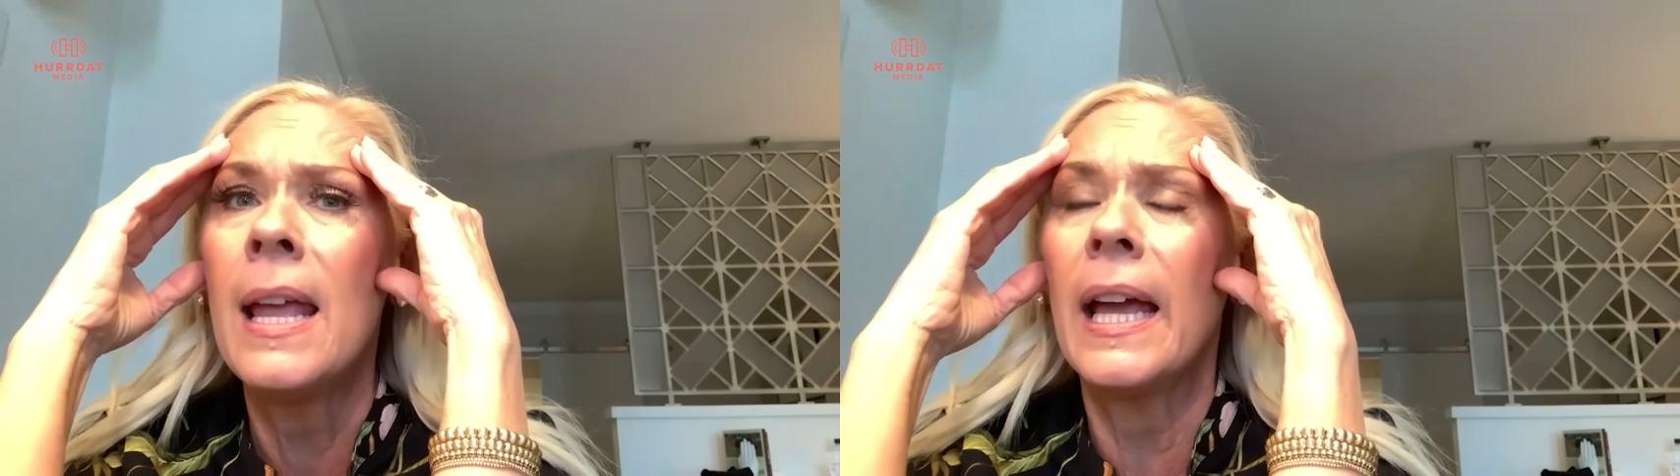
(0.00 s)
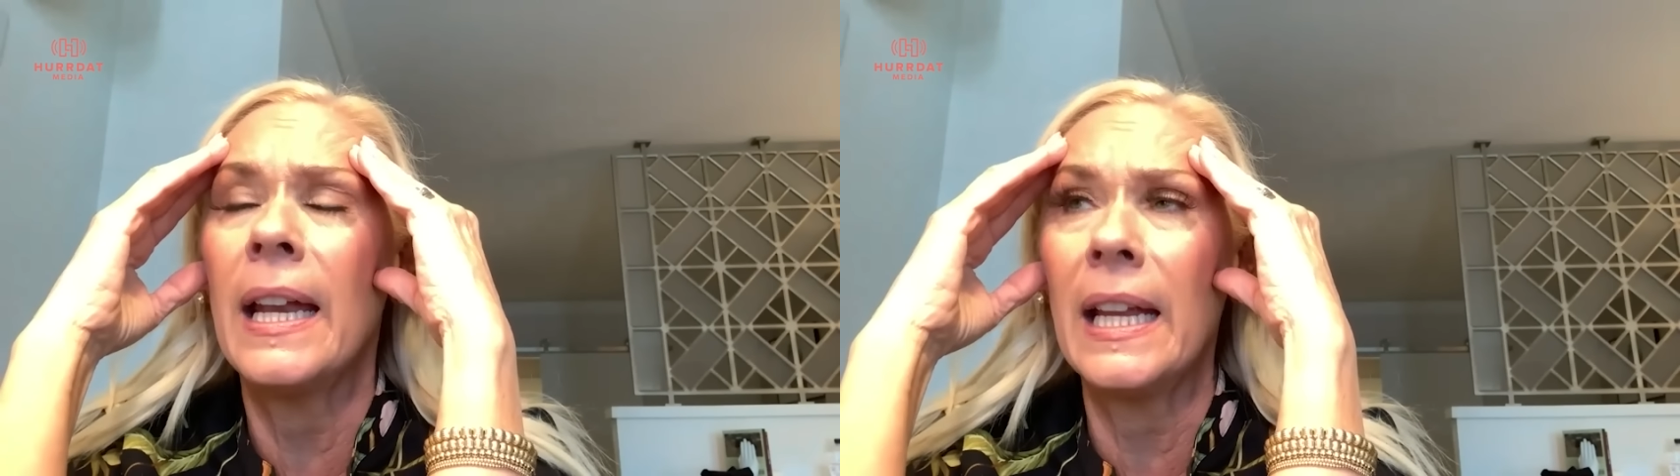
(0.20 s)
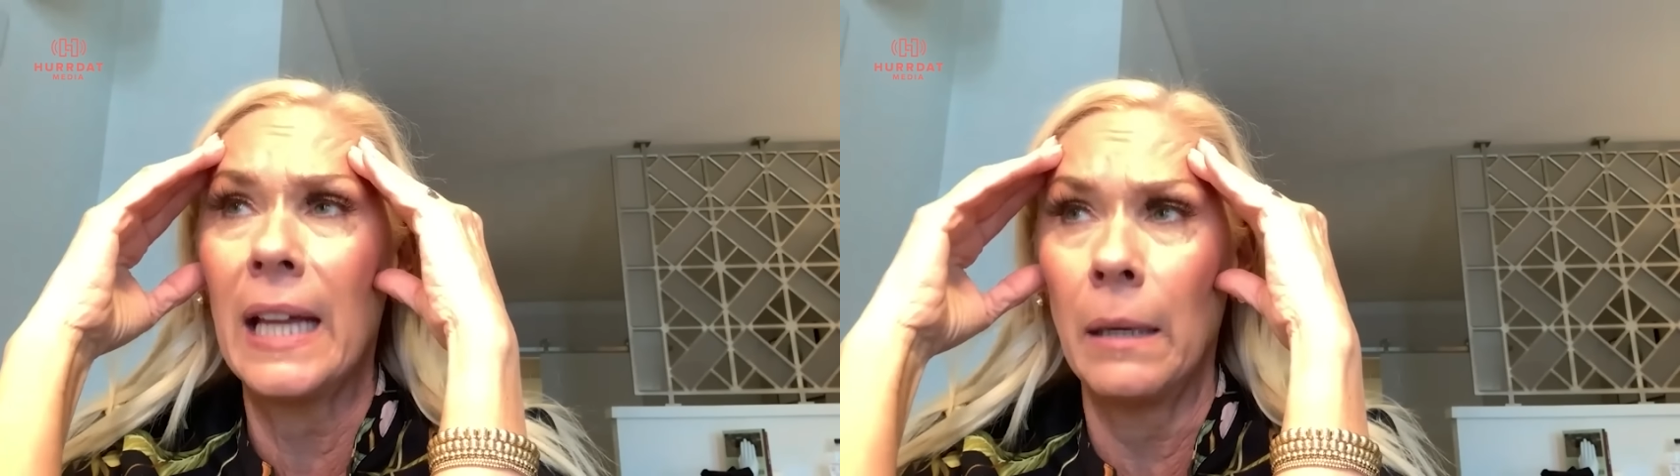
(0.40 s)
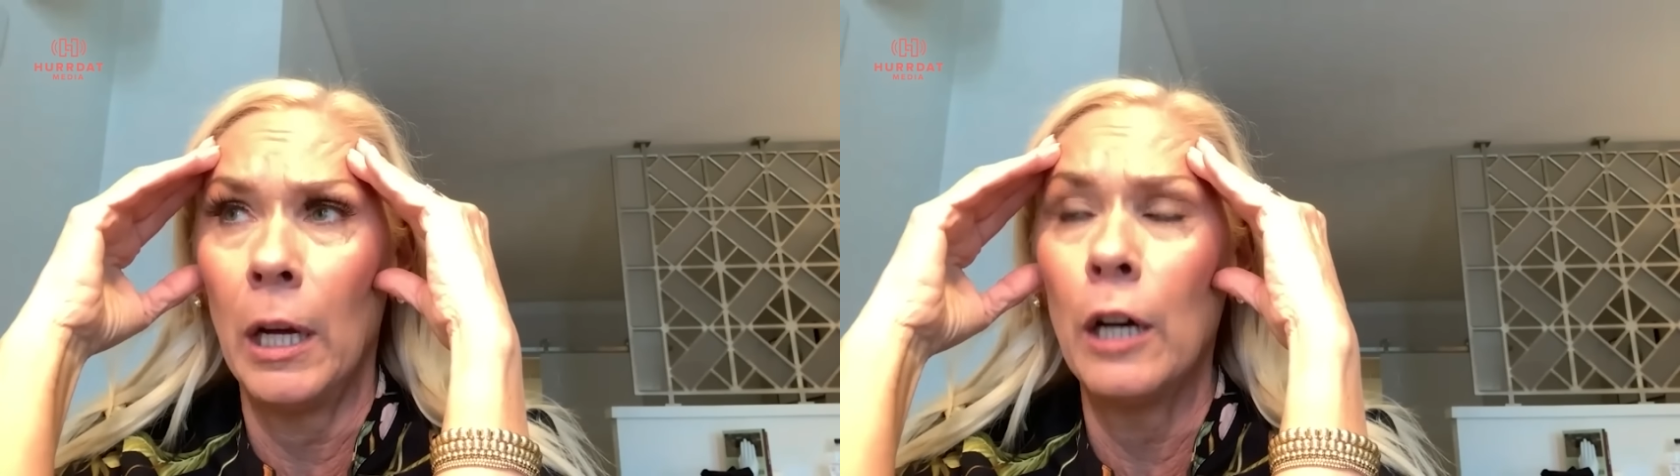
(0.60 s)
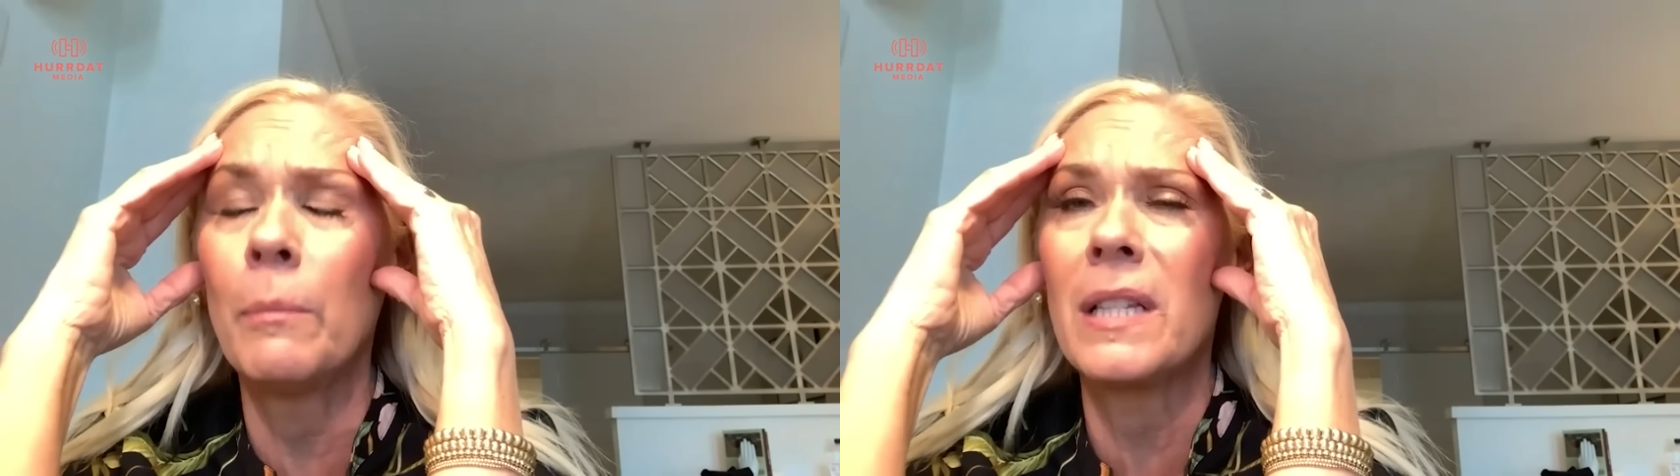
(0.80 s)
and he came
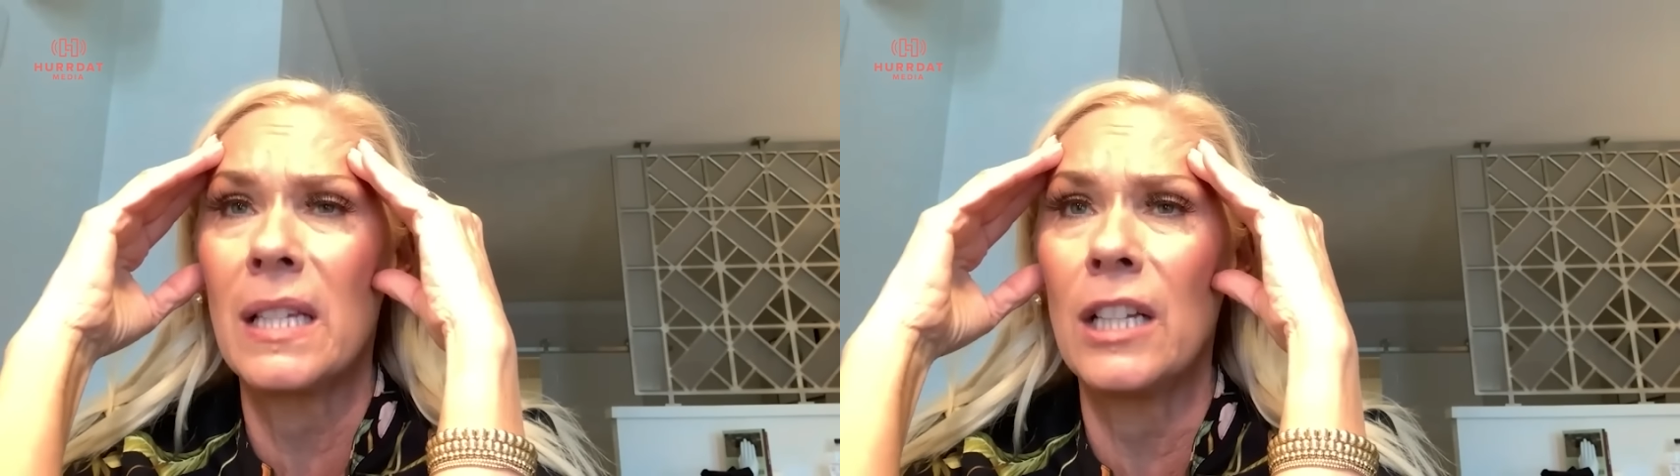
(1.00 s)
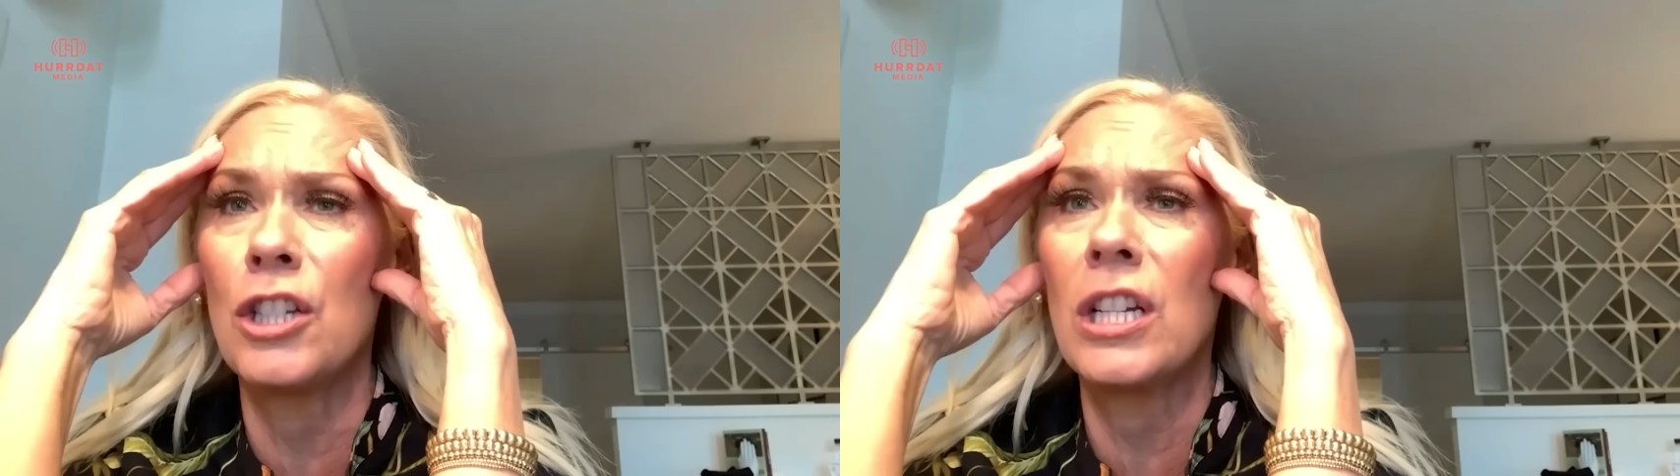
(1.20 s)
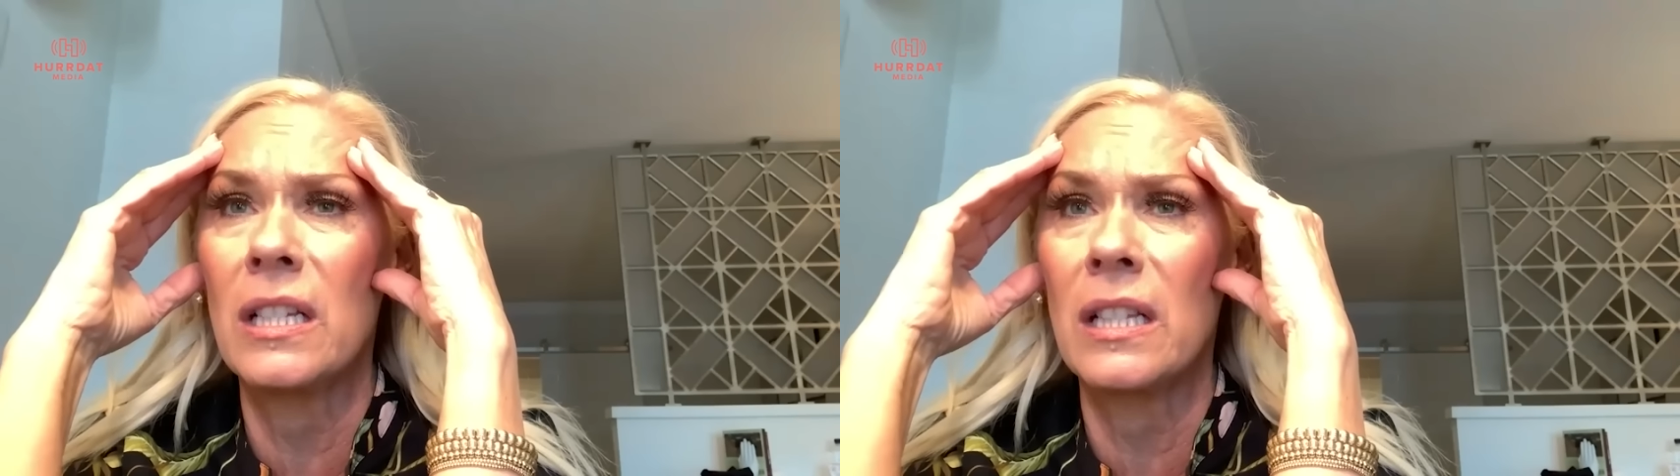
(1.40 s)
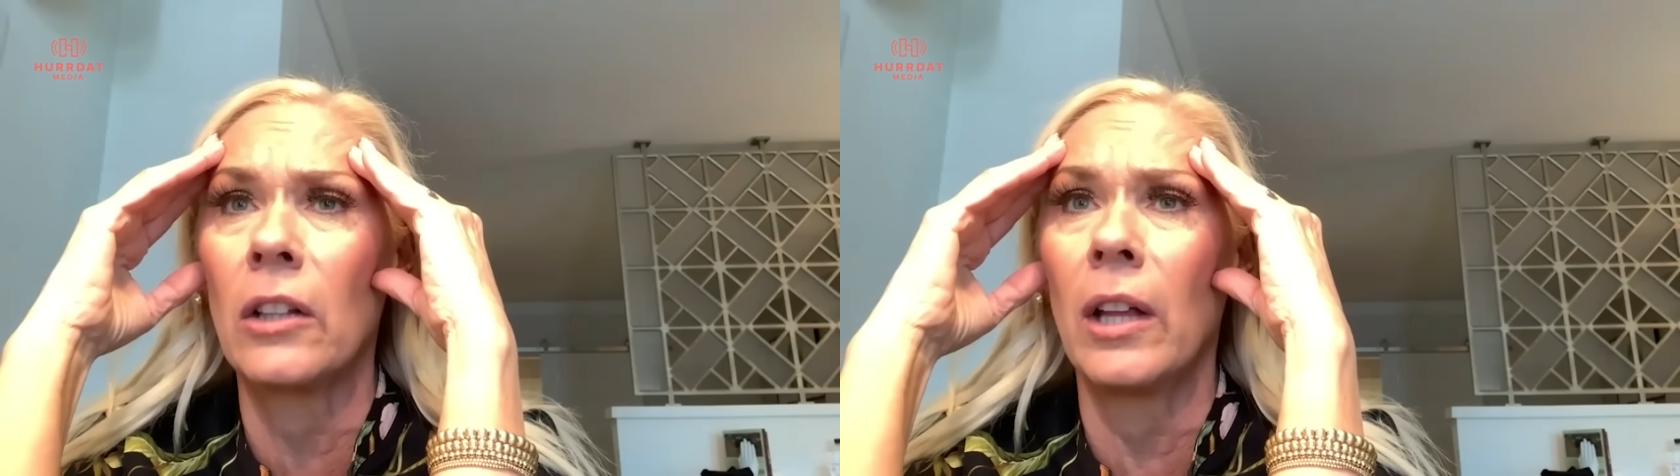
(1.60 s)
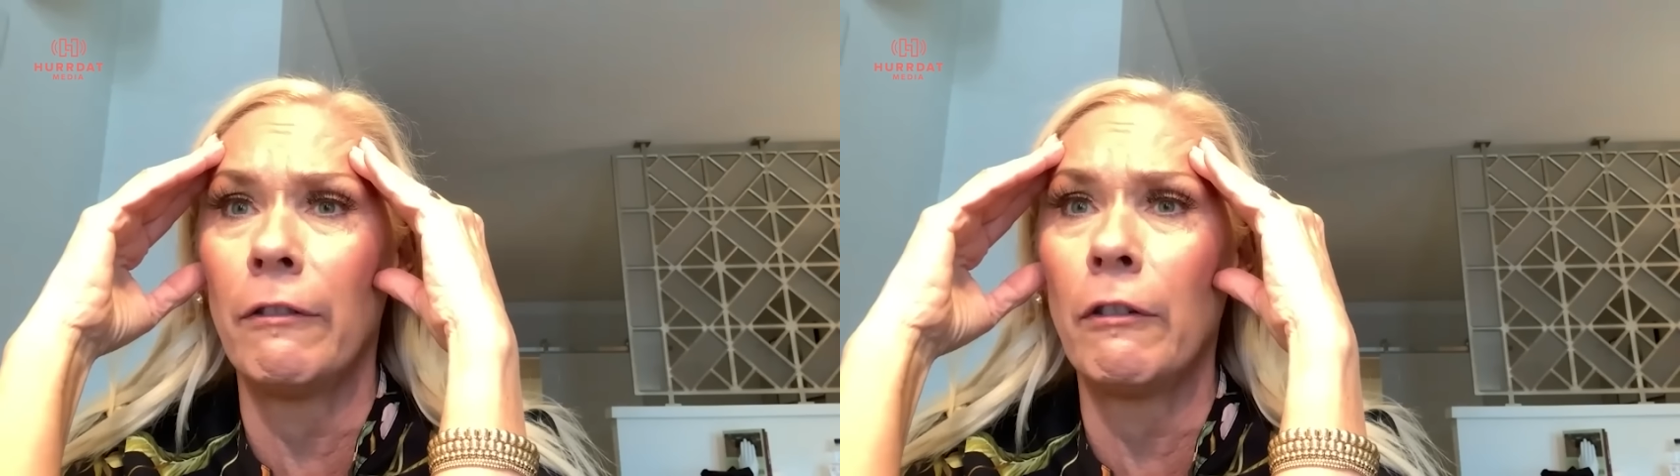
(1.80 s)
home and said, she's the
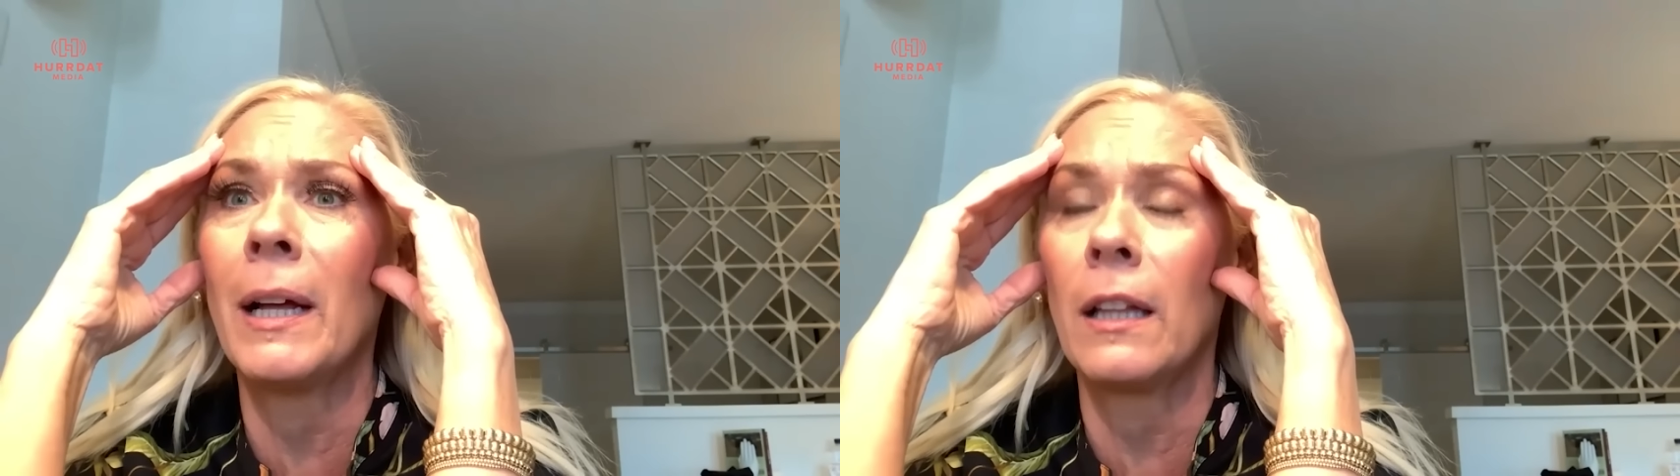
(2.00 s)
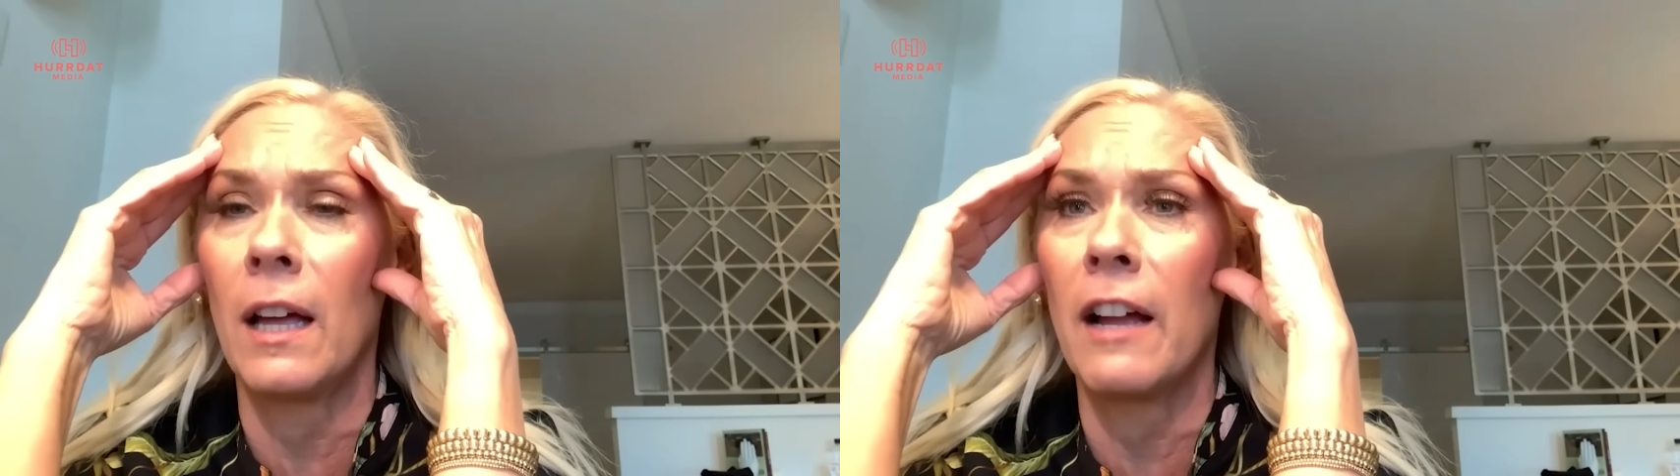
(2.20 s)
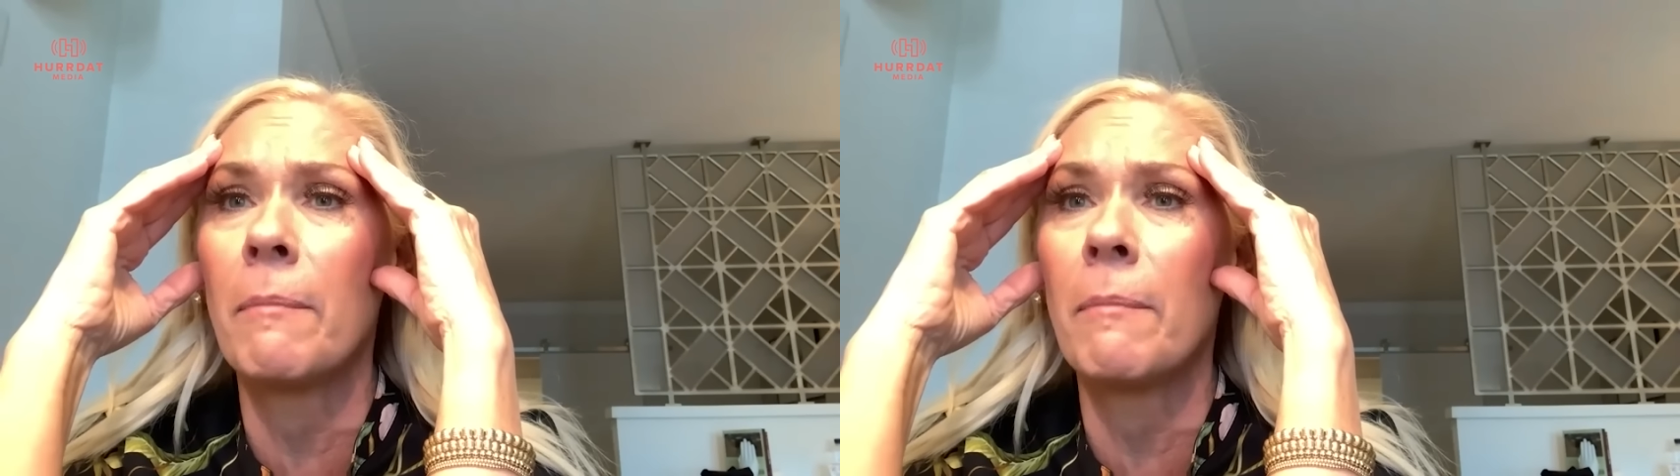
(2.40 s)
love of my life,